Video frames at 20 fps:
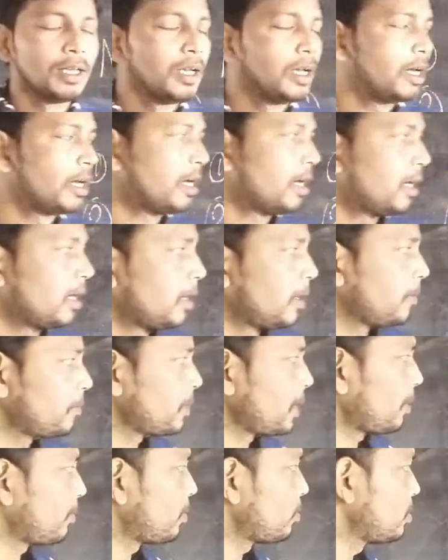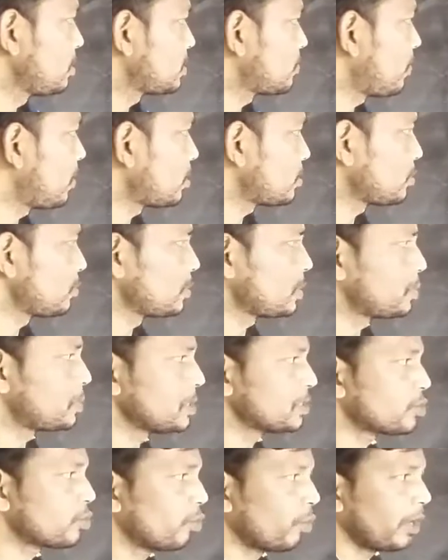about this parts of
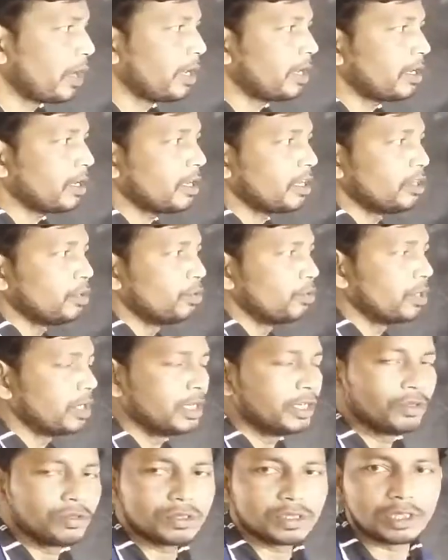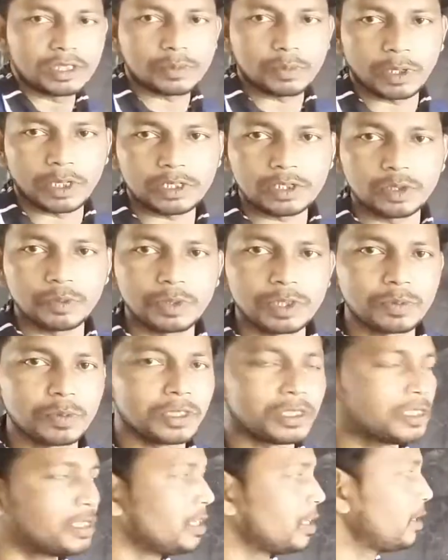speech, where you will use this parts of
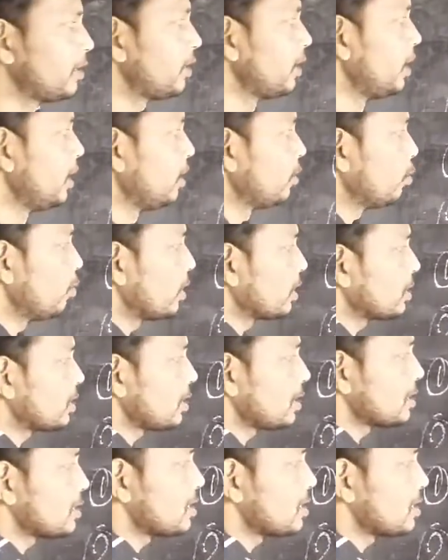speech. Here one thing is